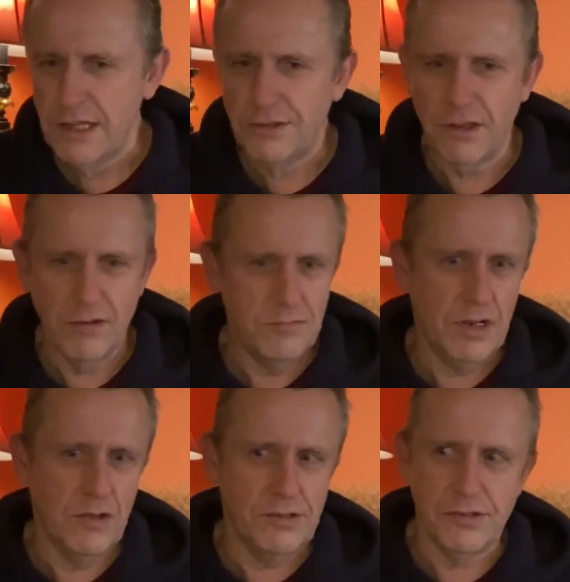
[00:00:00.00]
So, you
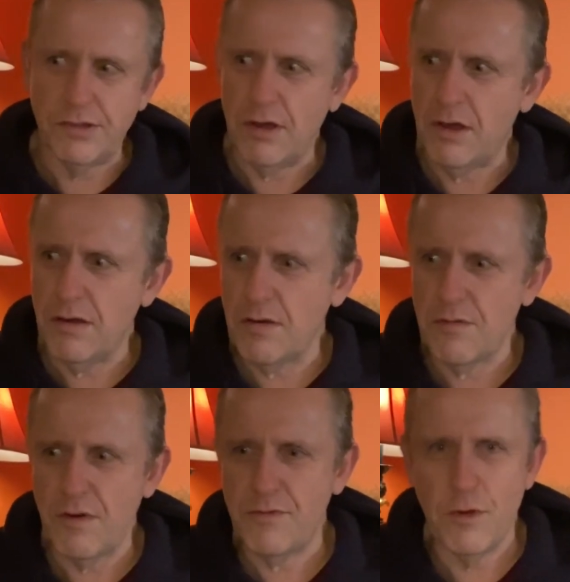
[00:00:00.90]
know, it's just
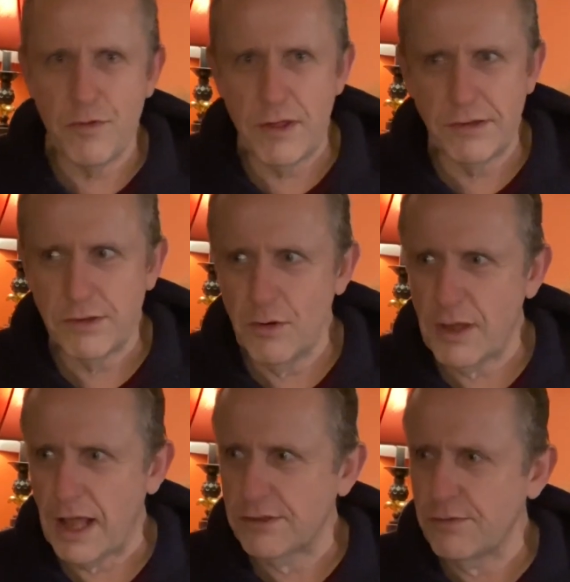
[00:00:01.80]
a few things to look at.